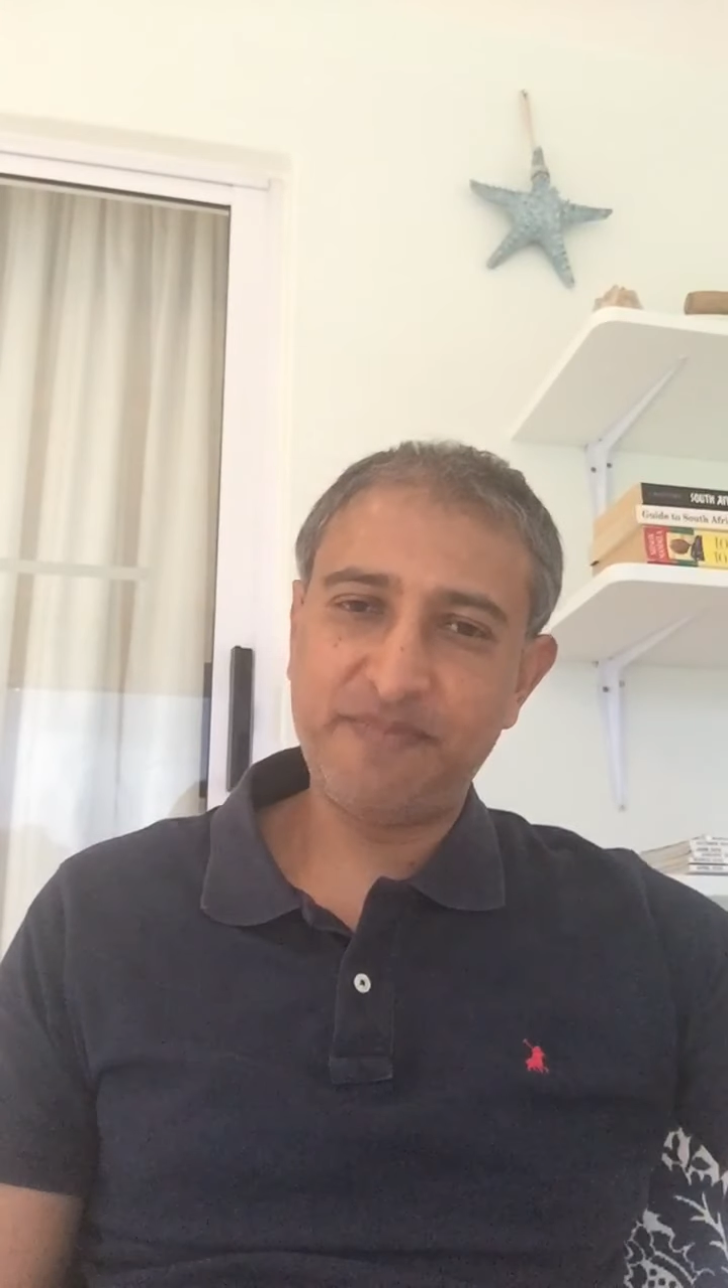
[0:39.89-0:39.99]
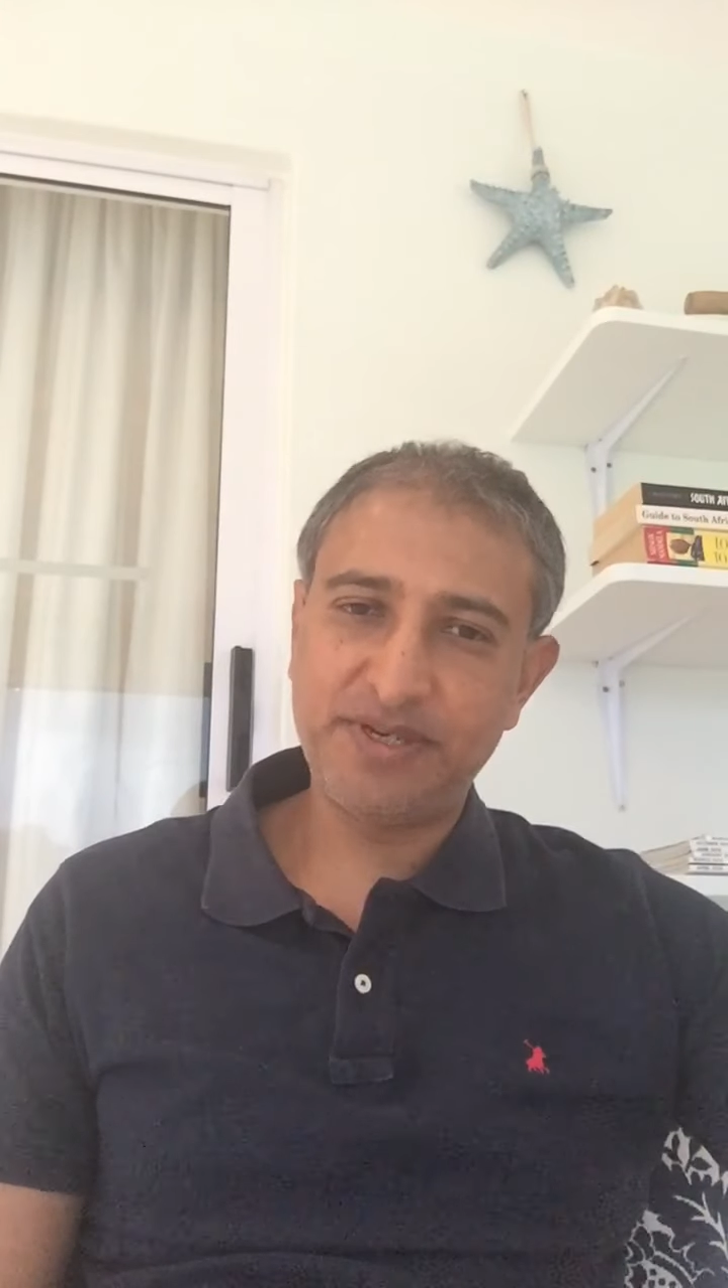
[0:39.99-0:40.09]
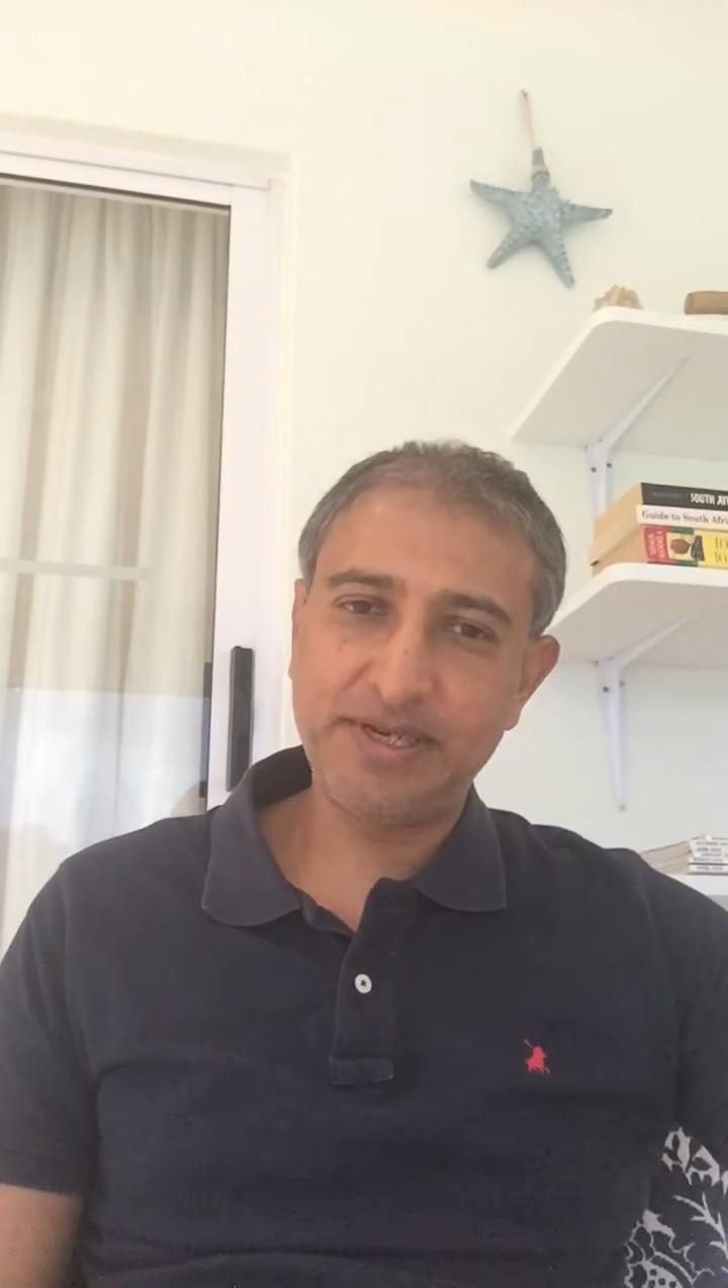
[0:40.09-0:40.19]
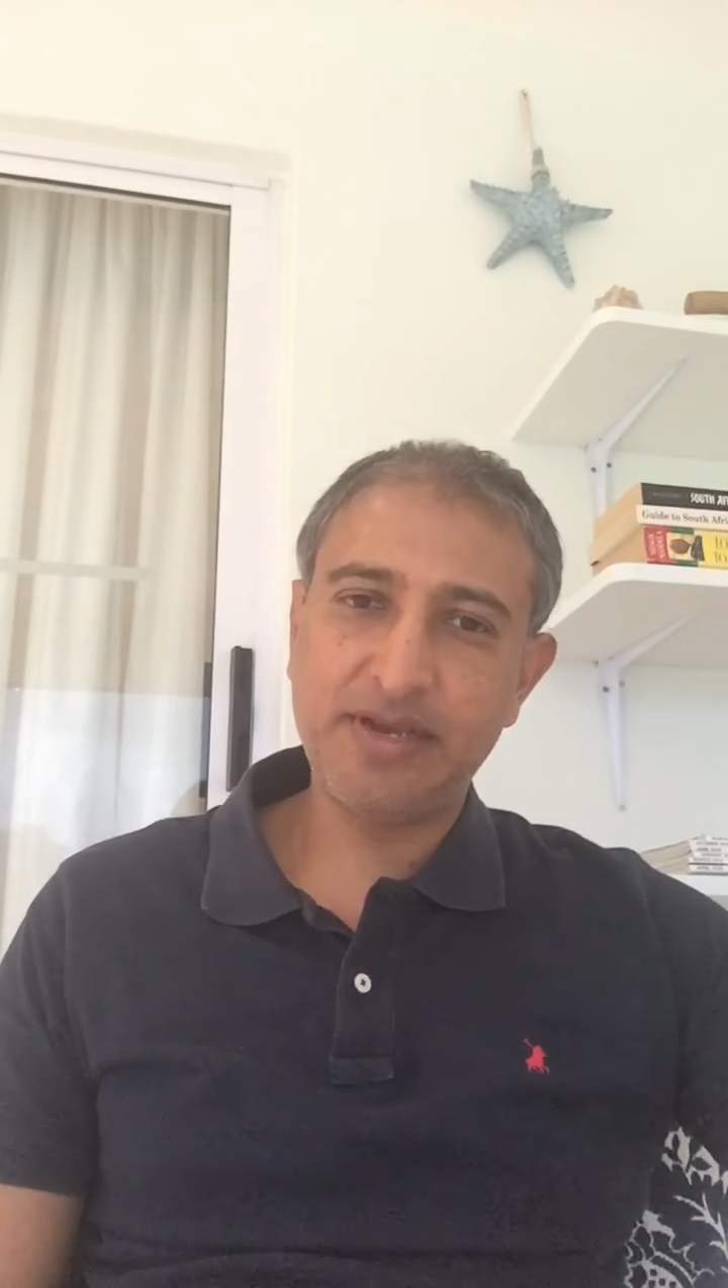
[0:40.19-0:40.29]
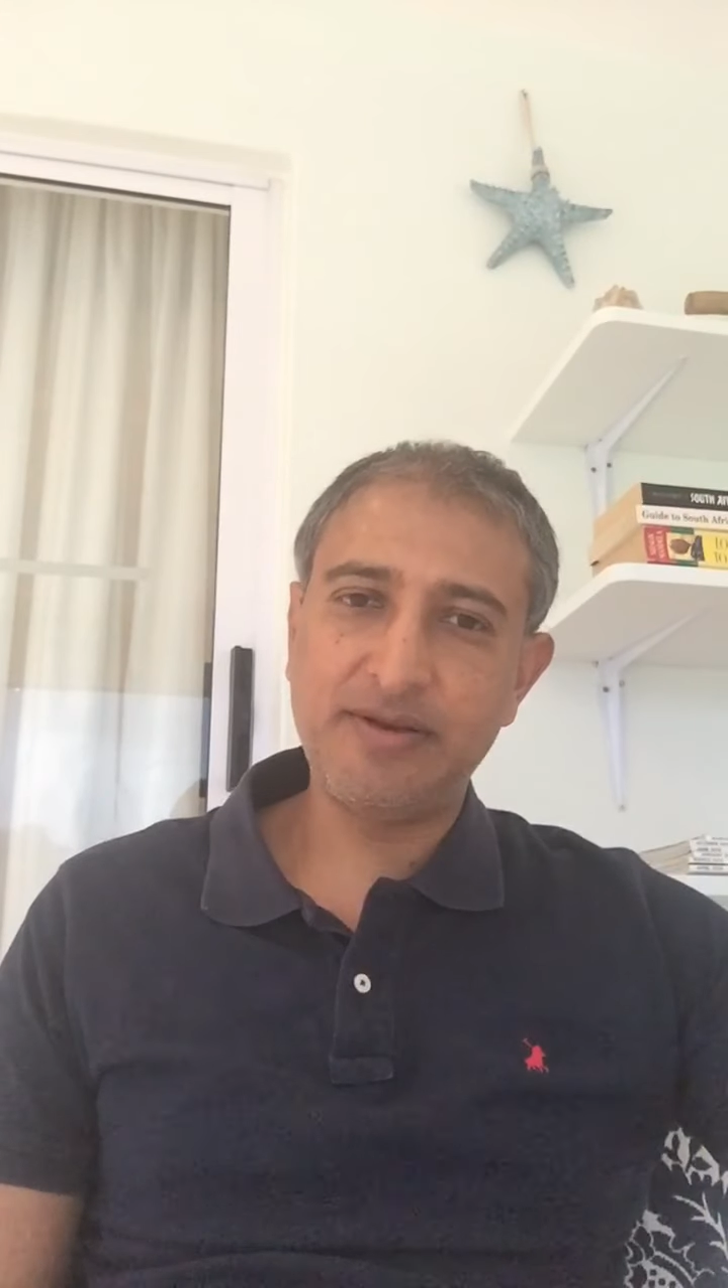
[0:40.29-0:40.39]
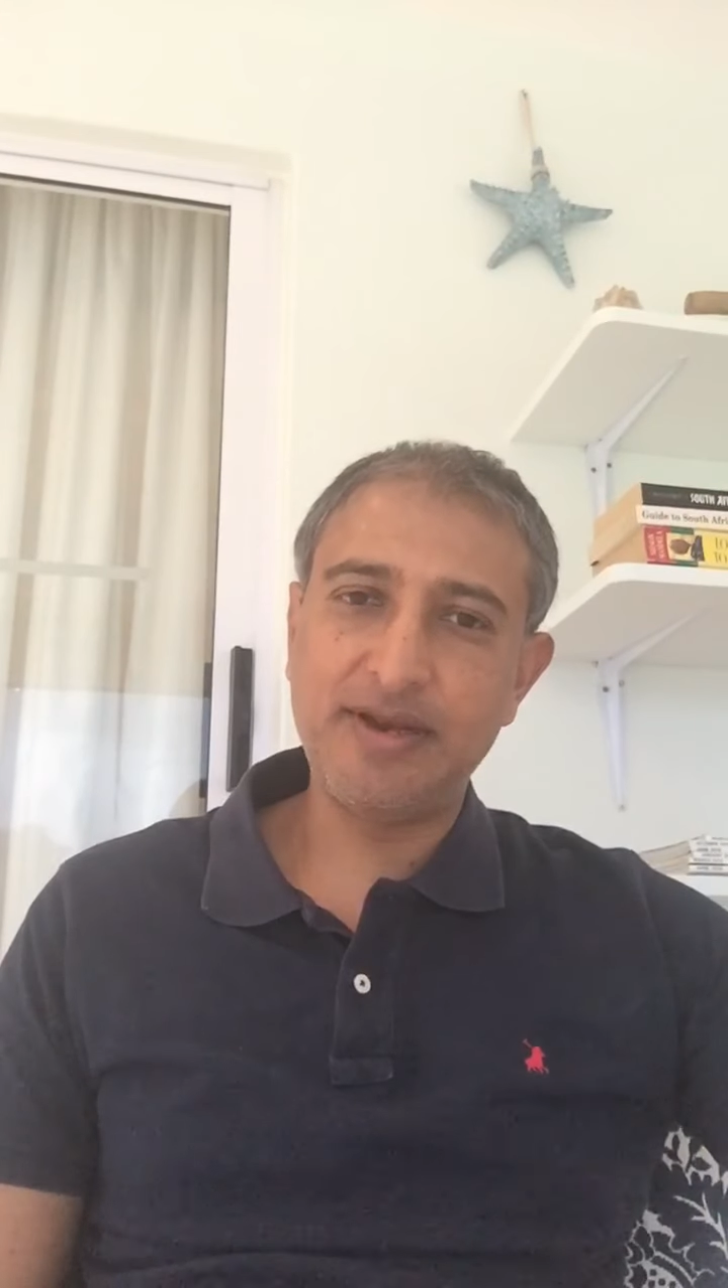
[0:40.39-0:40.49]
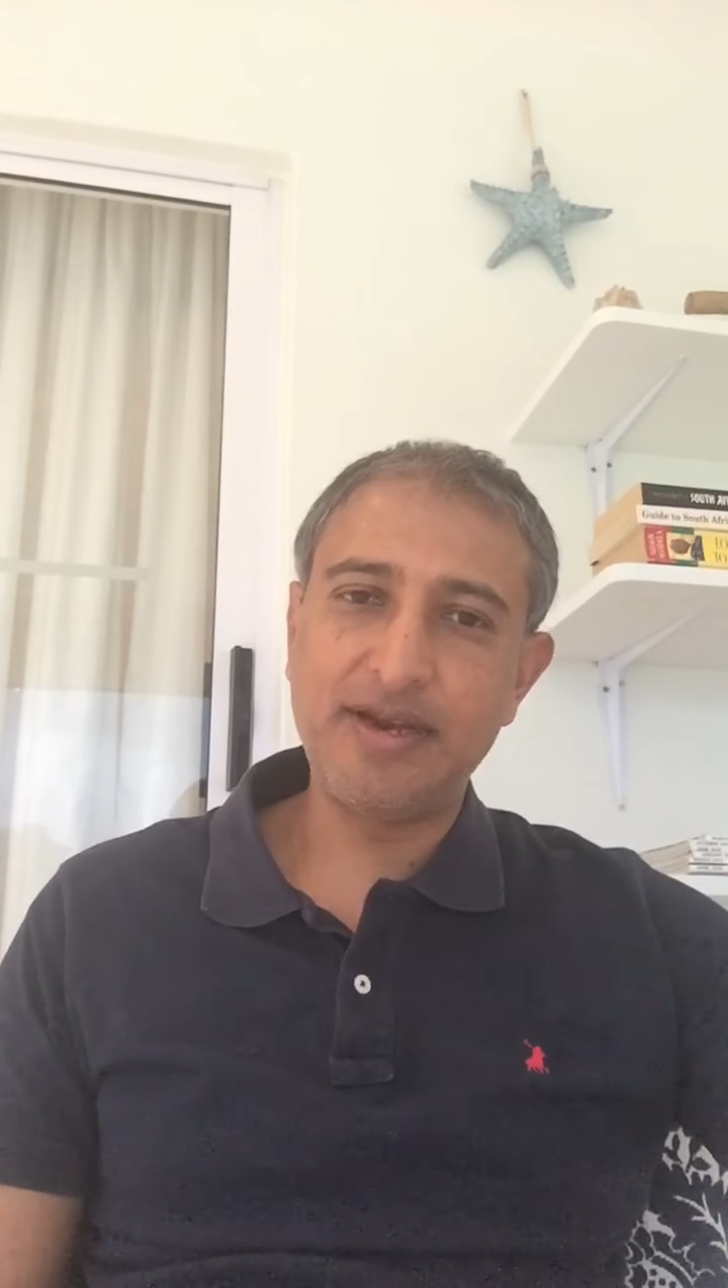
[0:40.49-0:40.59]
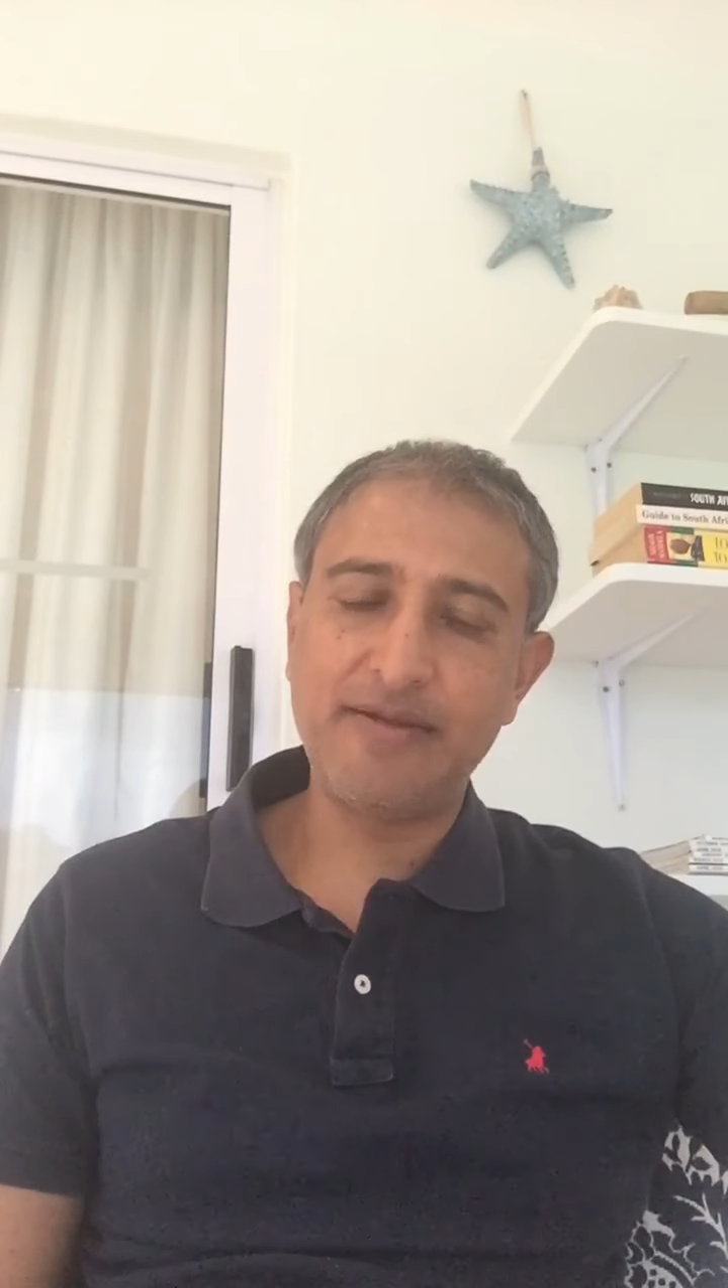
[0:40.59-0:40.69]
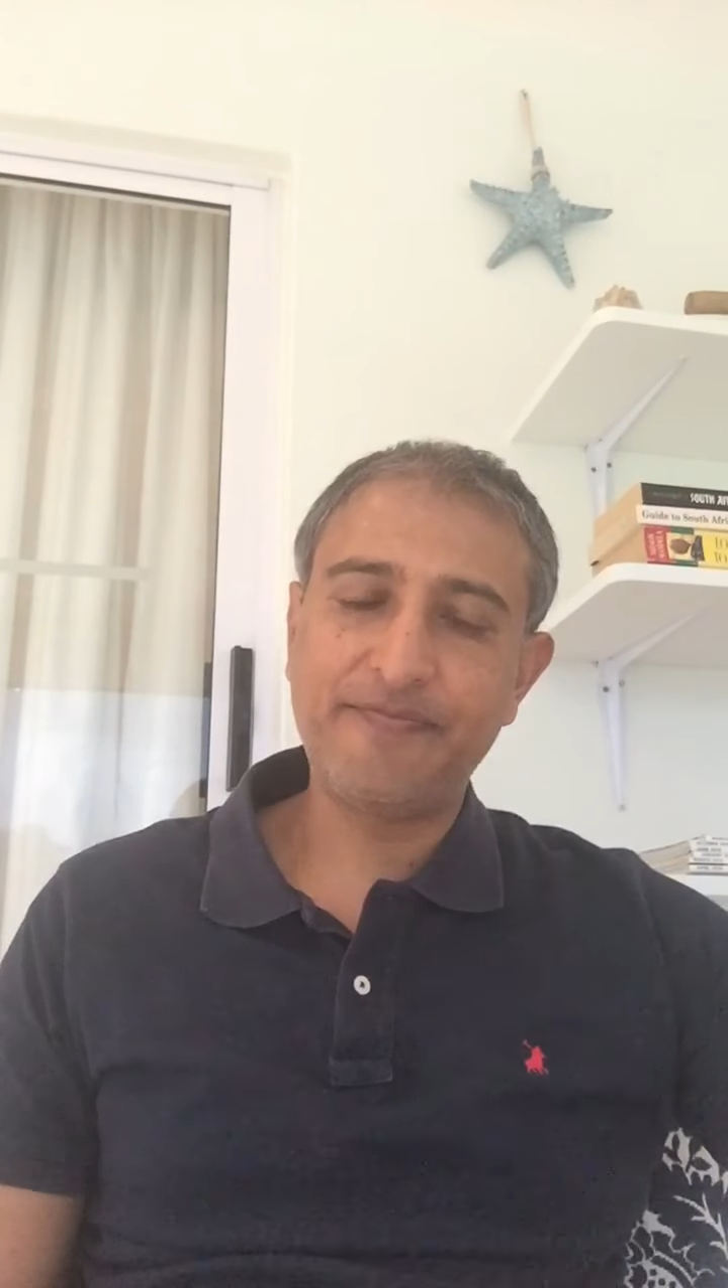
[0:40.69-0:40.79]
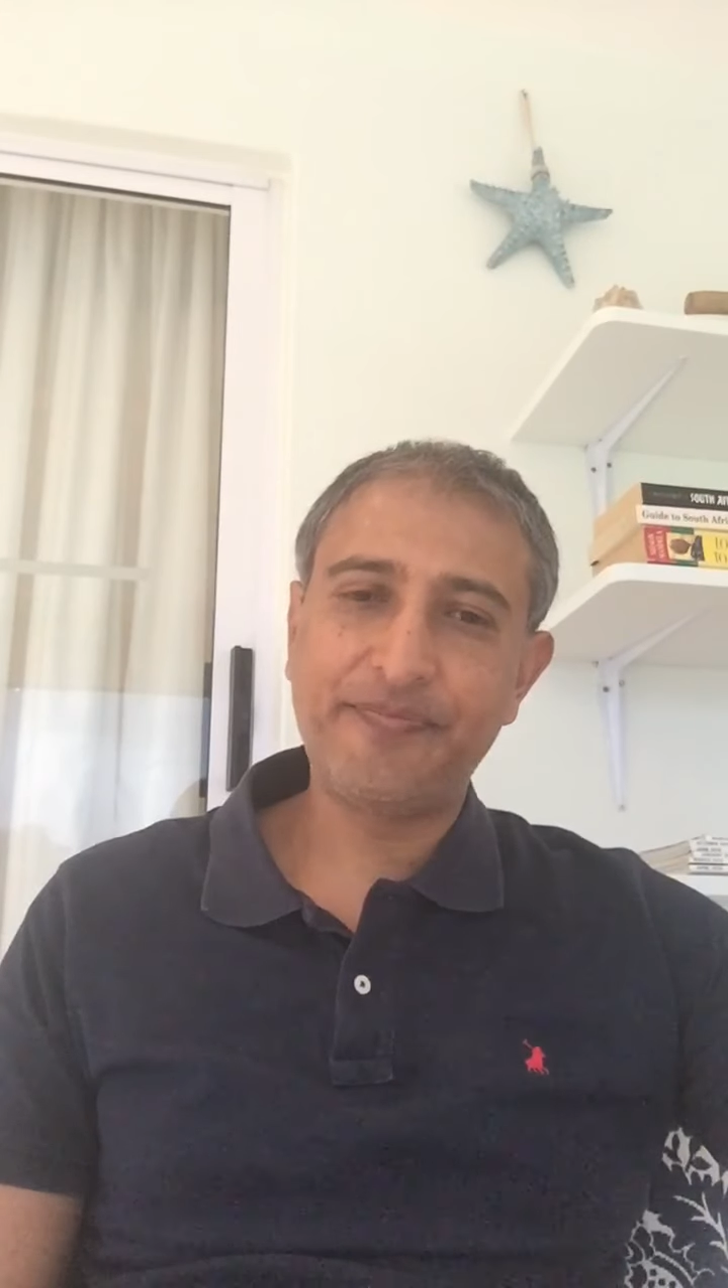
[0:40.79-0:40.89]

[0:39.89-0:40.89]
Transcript: particularly.